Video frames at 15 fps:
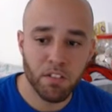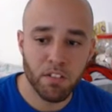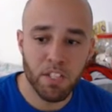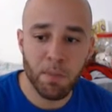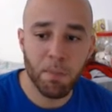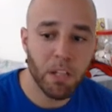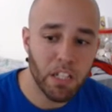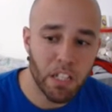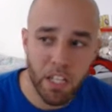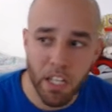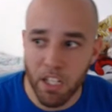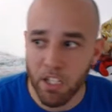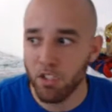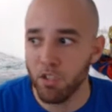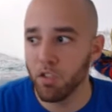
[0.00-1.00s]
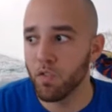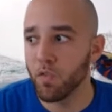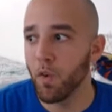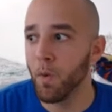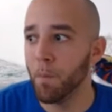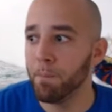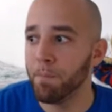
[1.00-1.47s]
typically he's
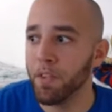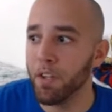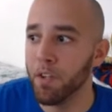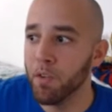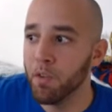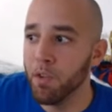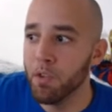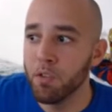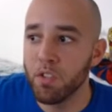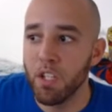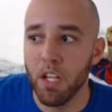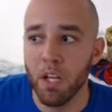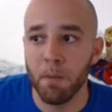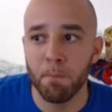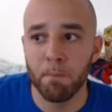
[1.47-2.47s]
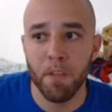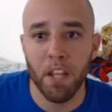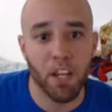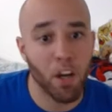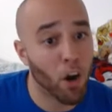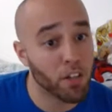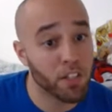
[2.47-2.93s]
useful, you use him in
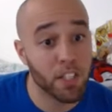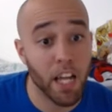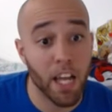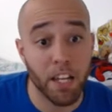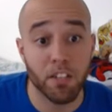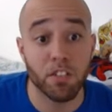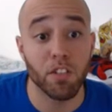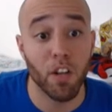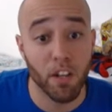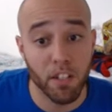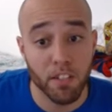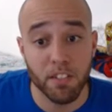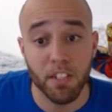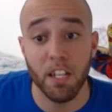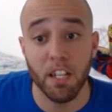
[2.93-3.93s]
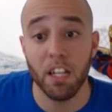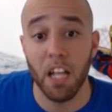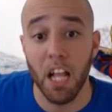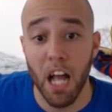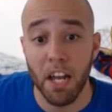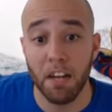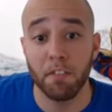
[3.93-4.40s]
RTA. You're starting to see a
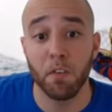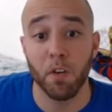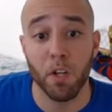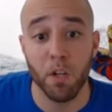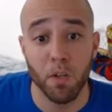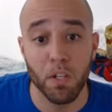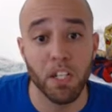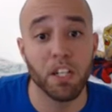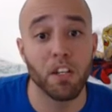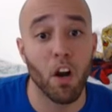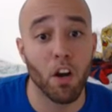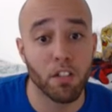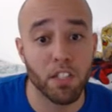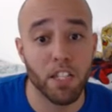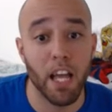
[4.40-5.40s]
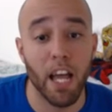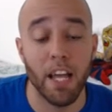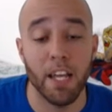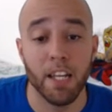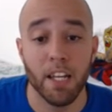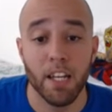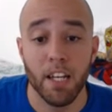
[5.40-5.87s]
lot of Rakuni in RTA,
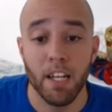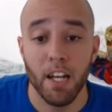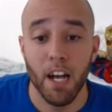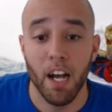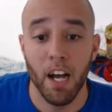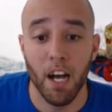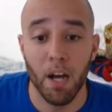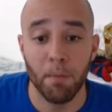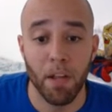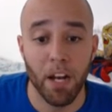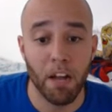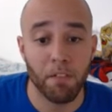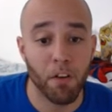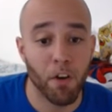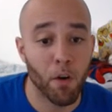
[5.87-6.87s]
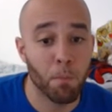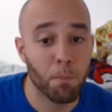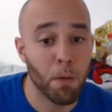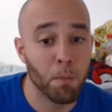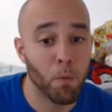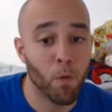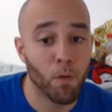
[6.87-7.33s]
and I've heard
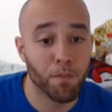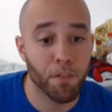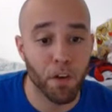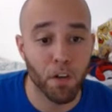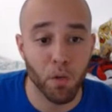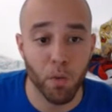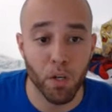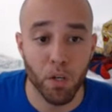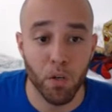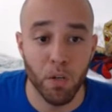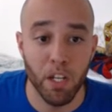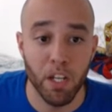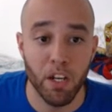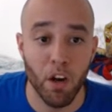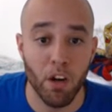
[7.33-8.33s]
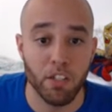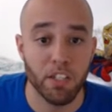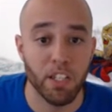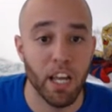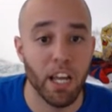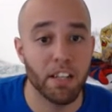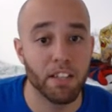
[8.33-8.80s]
people refer to Rakuni in
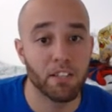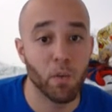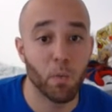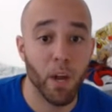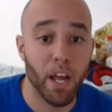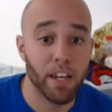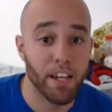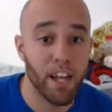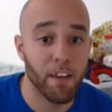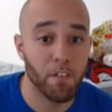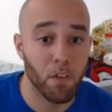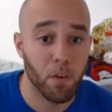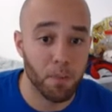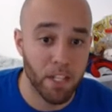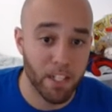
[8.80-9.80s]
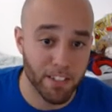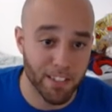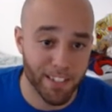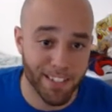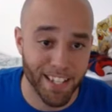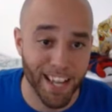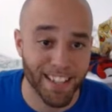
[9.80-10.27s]
RTA as the Red Devil because
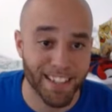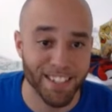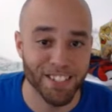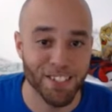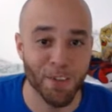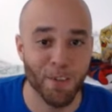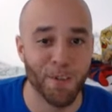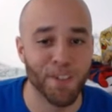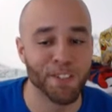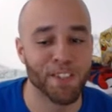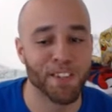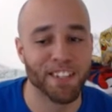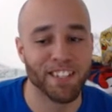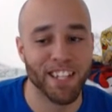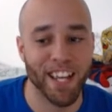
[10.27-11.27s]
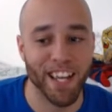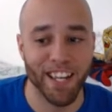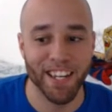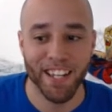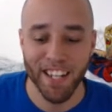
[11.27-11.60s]
he's got these horns on his head.